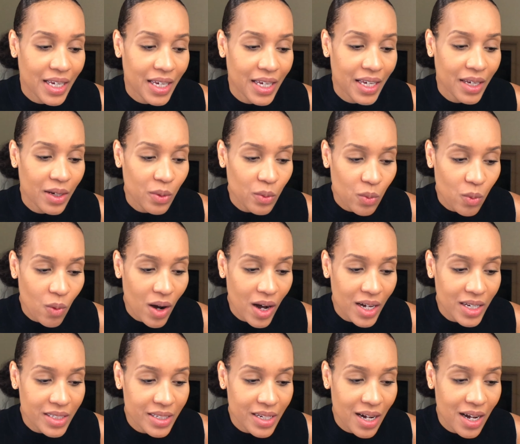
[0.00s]
it
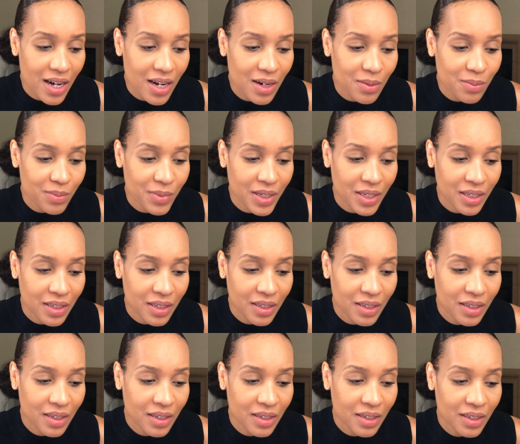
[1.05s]
was, um,
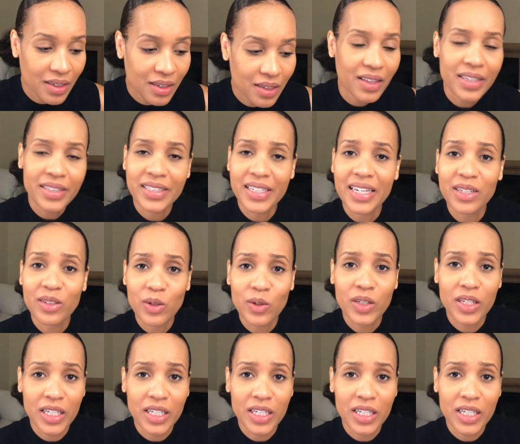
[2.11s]
let's end on